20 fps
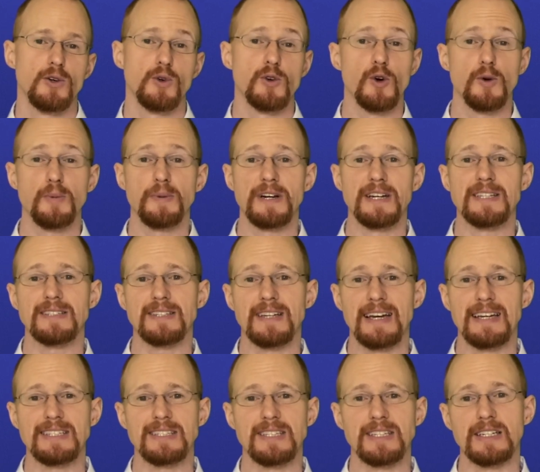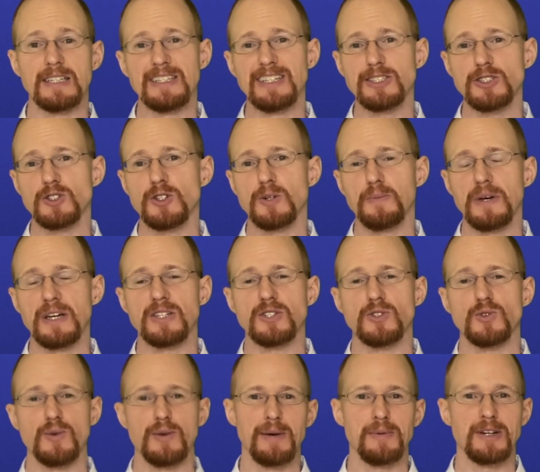We replaced async
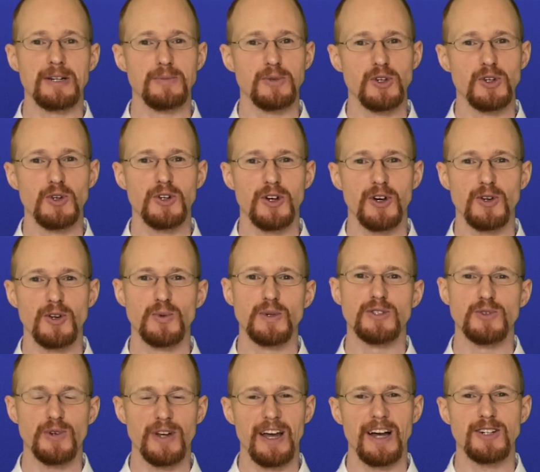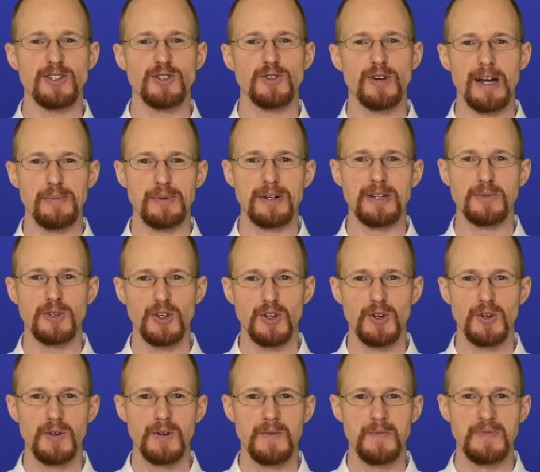listener-based RabbitMQ code with Reactor
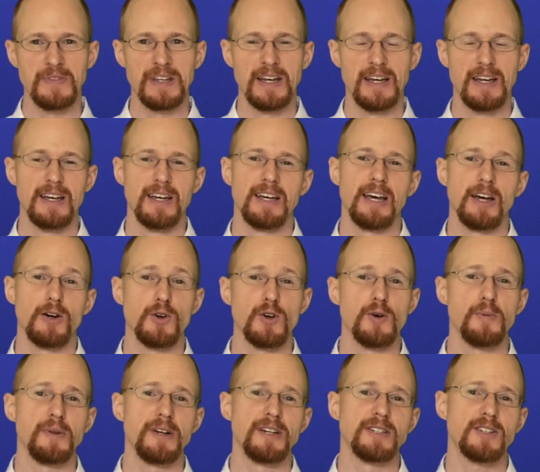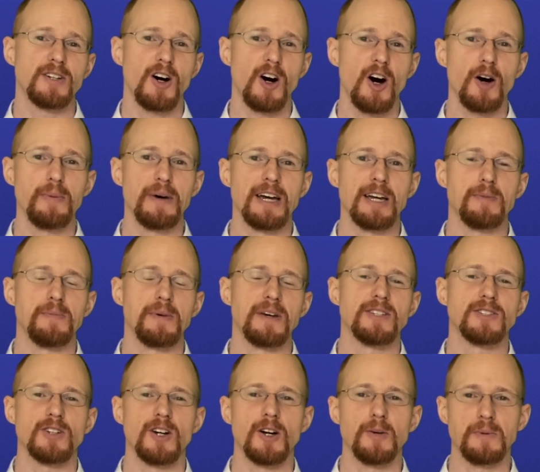RabbitMQ, and we replaced
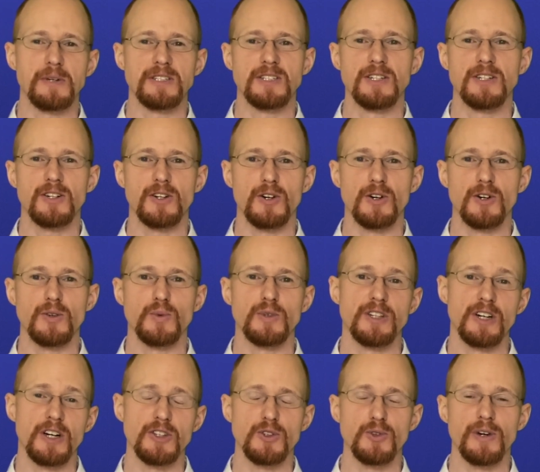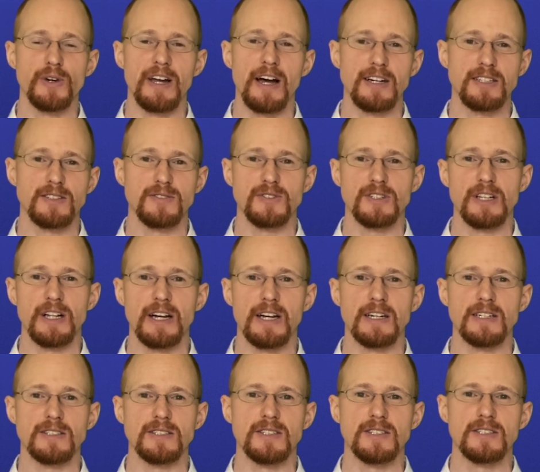callback-based RPC code with other reactive
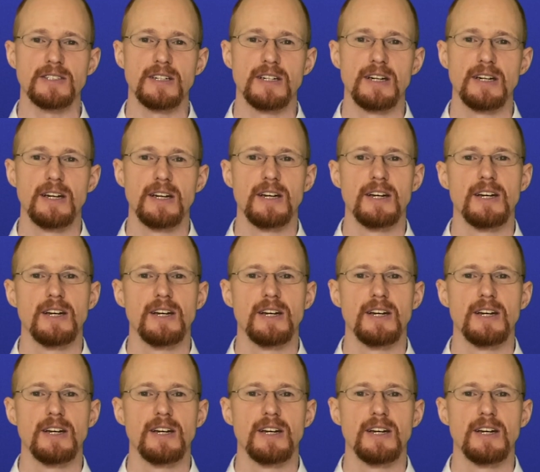clients.